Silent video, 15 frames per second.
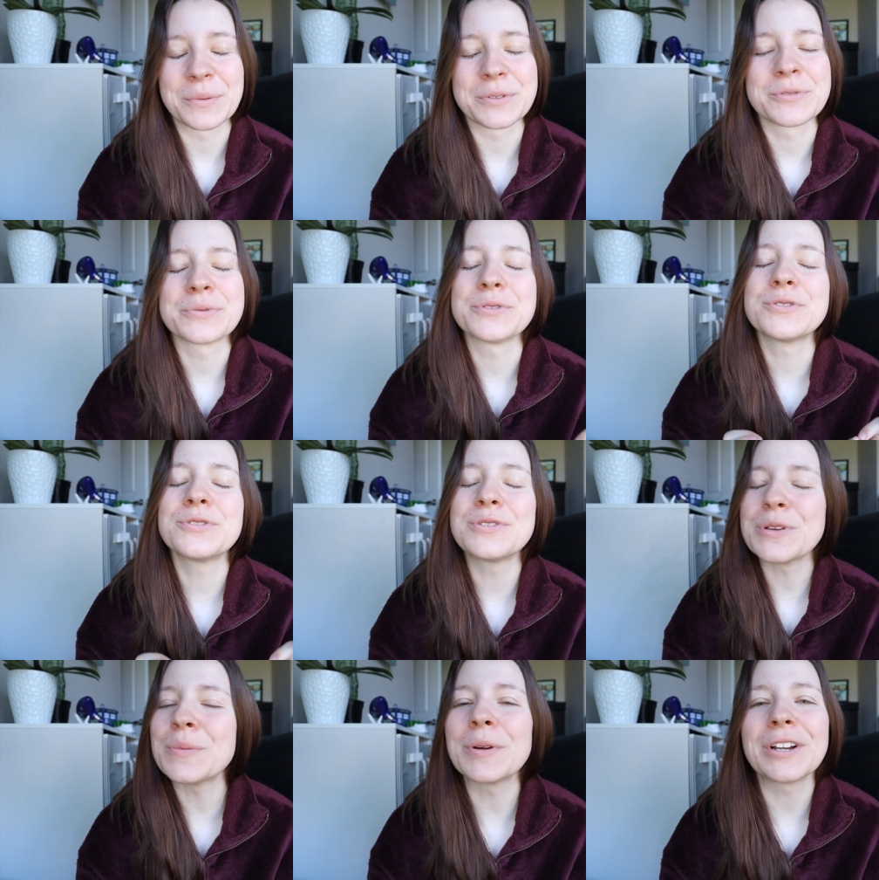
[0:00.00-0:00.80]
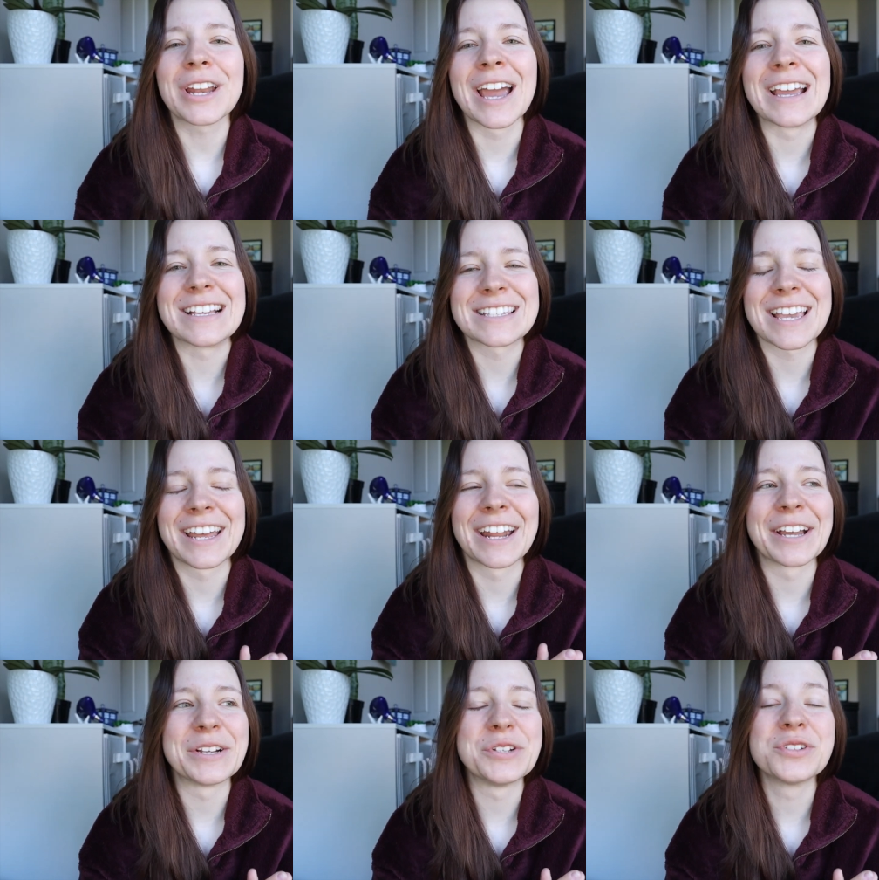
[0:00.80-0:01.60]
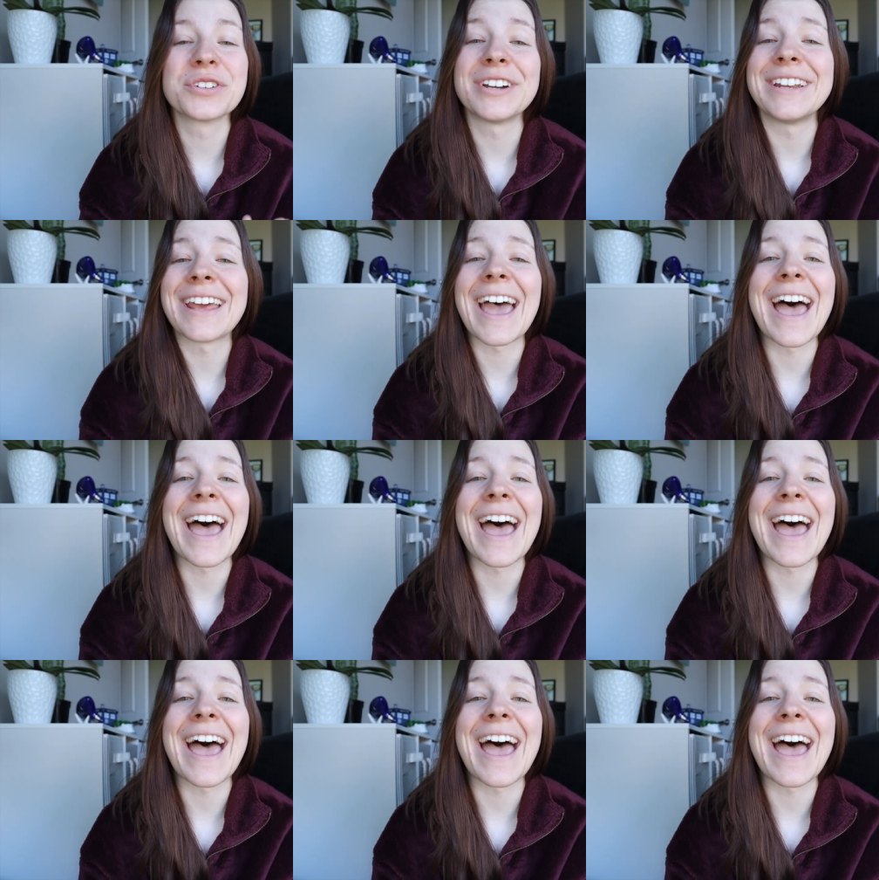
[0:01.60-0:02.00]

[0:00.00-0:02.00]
which was super nice and I enjoyed